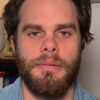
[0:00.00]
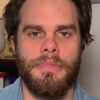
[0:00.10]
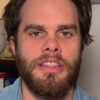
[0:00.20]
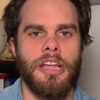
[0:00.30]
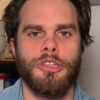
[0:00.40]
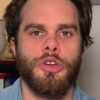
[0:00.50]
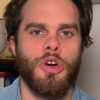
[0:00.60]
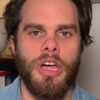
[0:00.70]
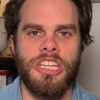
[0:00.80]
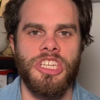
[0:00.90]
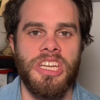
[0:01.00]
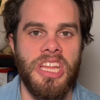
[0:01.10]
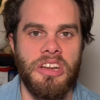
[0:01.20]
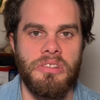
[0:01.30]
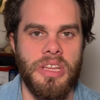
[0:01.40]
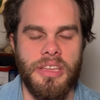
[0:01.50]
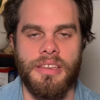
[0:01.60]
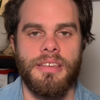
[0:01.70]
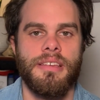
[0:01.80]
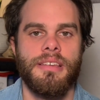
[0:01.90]
electrical
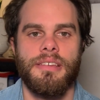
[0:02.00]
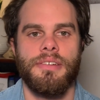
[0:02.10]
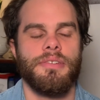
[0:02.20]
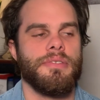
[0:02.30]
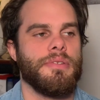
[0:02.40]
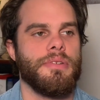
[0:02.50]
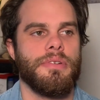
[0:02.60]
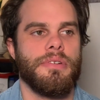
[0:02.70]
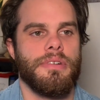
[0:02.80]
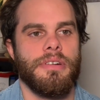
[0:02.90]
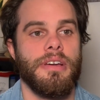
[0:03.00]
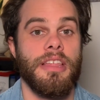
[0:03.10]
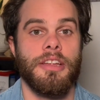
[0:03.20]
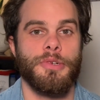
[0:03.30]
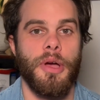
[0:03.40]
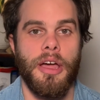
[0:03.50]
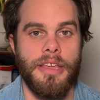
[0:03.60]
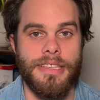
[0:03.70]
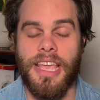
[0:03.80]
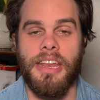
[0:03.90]
engineering or
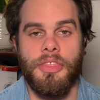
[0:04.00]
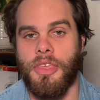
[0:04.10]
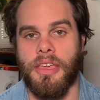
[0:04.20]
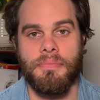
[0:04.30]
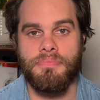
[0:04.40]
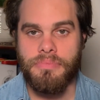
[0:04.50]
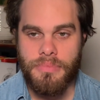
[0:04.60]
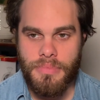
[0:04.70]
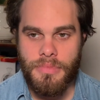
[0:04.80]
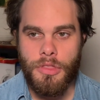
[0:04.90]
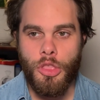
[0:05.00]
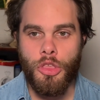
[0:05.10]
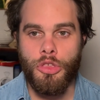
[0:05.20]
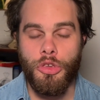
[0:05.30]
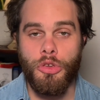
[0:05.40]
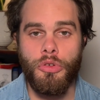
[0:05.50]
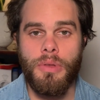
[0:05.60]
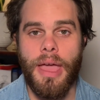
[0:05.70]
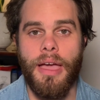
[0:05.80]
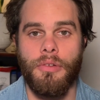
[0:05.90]
electronics, anything, you
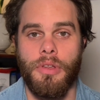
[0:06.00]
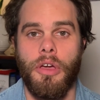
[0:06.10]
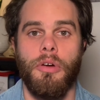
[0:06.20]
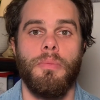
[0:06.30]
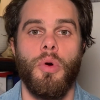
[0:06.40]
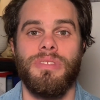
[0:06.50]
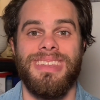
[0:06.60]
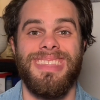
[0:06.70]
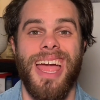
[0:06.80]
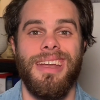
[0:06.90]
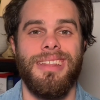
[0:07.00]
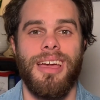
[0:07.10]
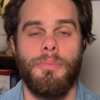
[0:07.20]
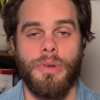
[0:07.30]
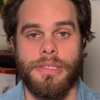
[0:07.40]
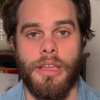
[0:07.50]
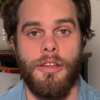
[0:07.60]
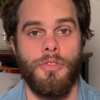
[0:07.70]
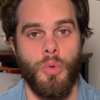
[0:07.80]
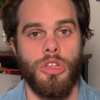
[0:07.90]
now know more than 99%
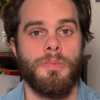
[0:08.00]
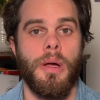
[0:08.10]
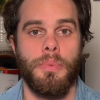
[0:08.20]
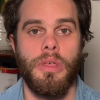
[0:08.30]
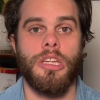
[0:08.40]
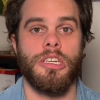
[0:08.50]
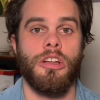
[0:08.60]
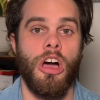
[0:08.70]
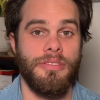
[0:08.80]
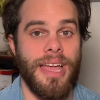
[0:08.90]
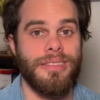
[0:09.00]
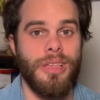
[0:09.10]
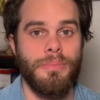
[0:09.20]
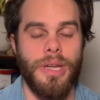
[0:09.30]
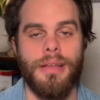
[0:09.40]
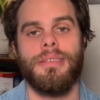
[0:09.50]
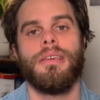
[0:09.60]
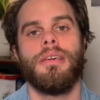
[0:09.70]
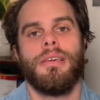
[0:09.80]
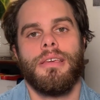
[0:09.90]
of the world's population on that subject.
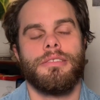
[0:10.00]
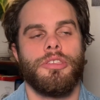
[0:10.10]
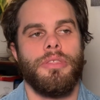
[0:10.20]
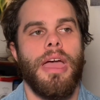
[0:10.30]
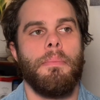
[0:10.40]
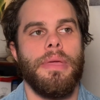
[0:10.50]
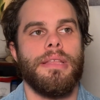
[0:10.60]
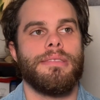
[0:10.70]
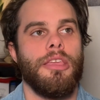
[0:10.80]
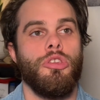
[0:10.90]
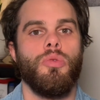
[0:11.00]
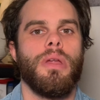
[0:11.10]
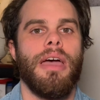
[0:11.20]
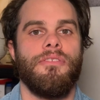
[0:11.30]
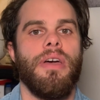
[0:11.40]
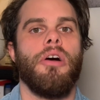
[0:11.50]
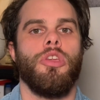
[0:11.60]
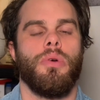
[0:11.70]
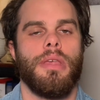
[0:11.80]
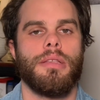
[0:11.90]
So that means that you would have
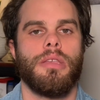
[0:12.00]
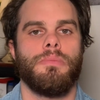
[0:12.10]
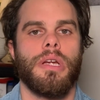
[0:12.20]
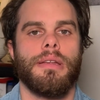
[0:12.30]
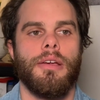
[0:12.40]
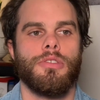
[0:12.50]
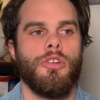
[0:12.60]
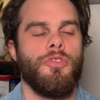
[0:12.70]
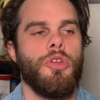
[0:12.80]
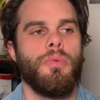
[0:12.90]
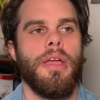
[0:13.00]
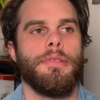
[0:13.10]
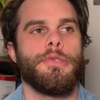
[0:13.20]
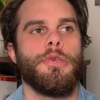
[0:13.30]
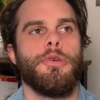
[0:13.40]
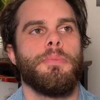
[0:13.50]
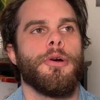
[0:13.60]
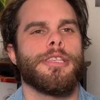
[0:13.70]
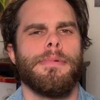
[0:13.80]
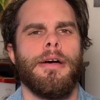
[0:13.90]
value in that subject now. So if you read two
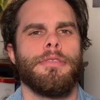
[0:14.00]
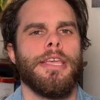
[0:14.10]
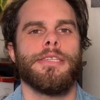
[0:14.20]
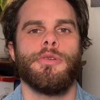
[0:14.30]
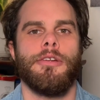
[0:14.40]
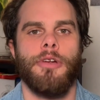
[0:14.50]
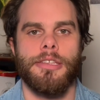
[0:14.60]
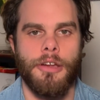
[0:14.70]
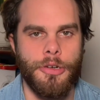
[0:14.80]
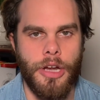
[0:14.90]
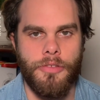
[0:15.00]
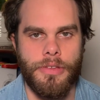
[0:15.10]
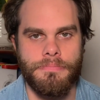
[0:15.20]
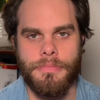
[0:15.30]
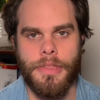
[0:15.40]
books about the history of race car driving,